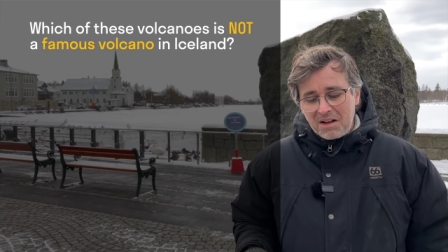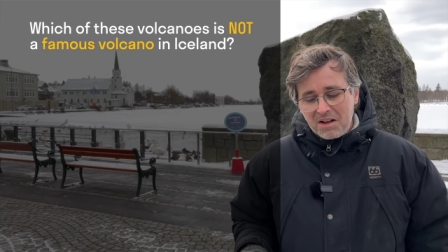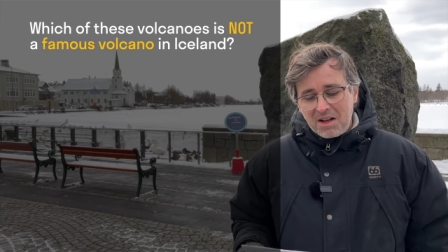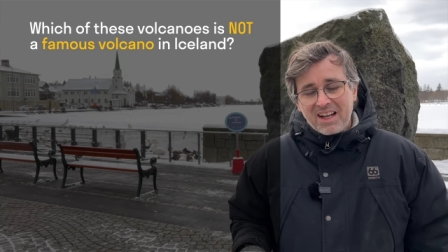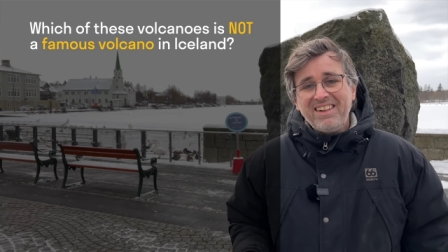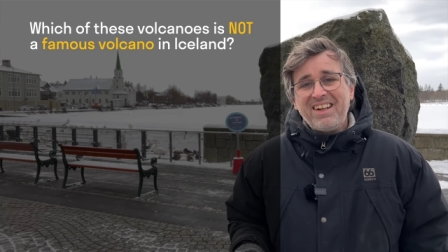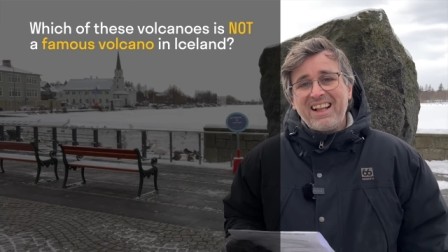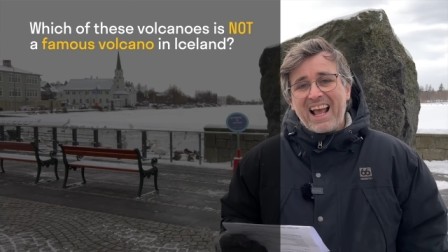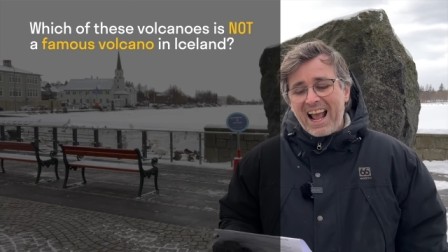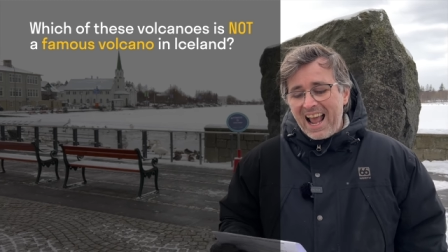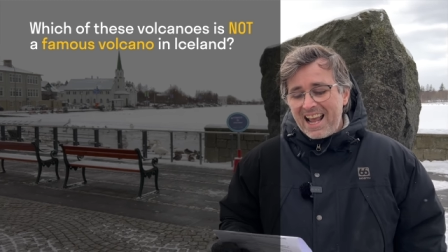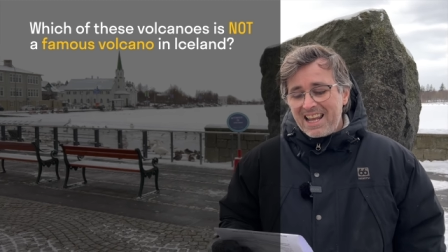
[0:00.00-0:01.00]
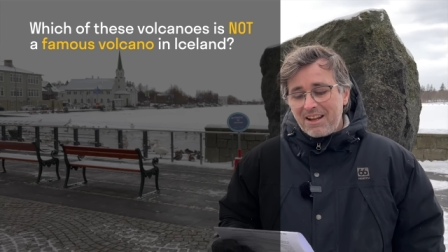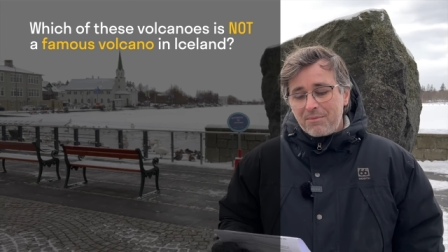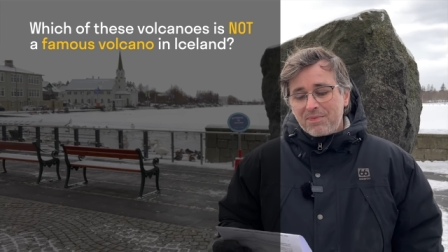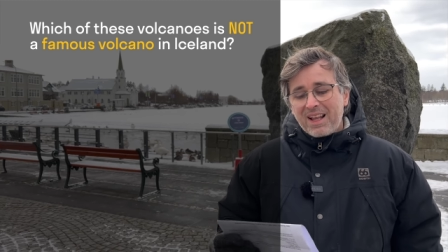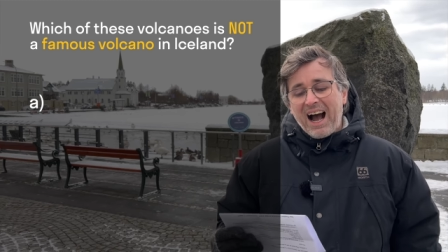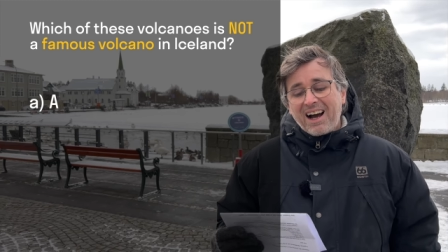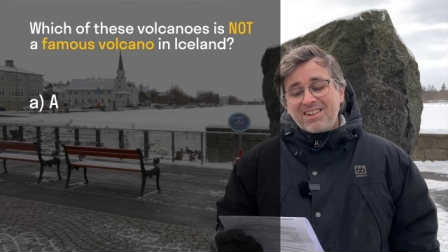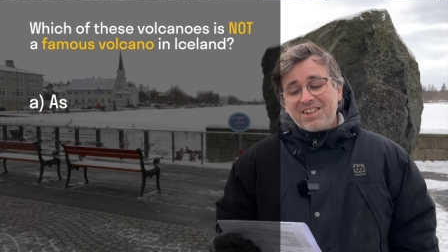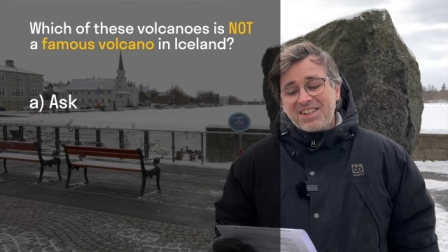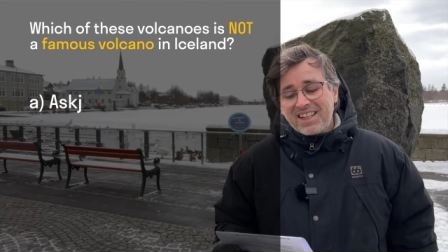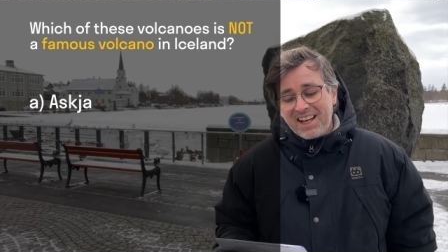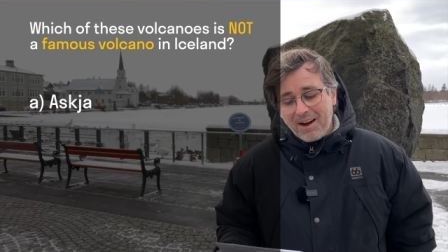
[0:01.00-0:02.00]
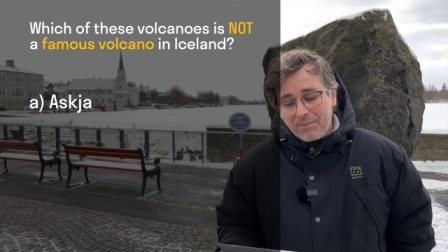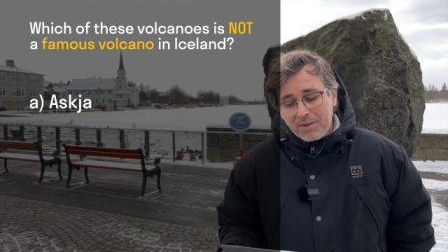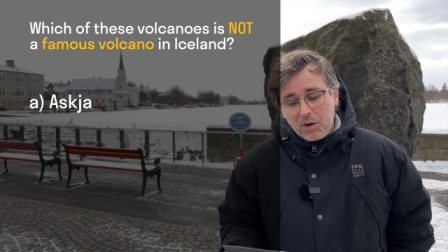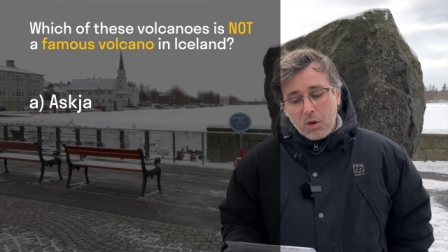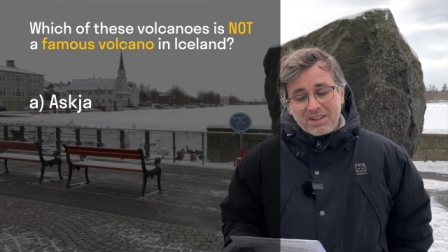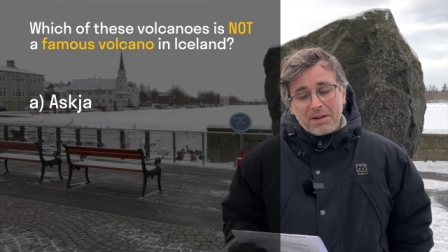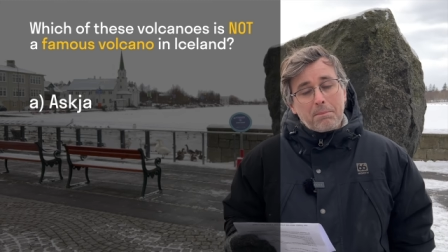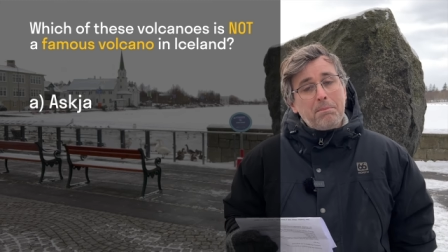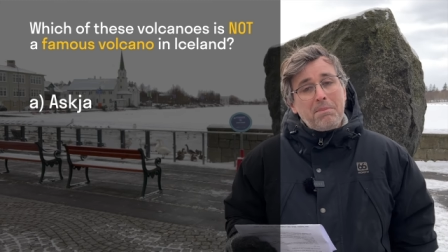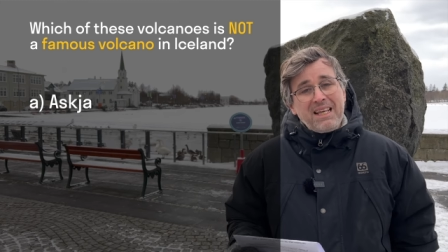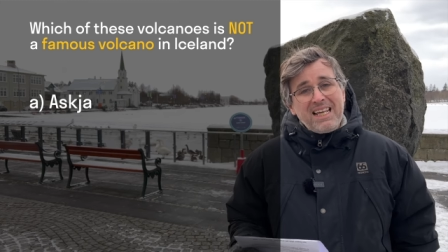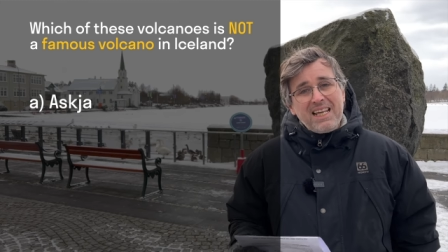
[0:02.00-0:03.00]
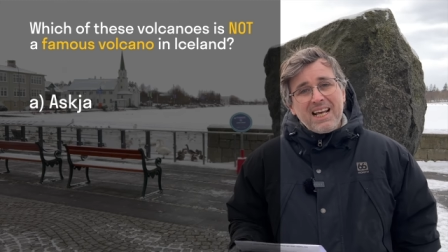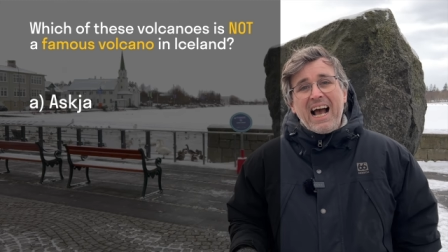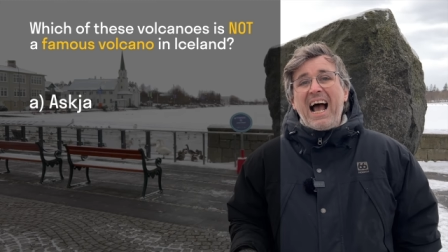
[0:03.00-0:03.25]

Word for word: Is it A, Askja, or is it B,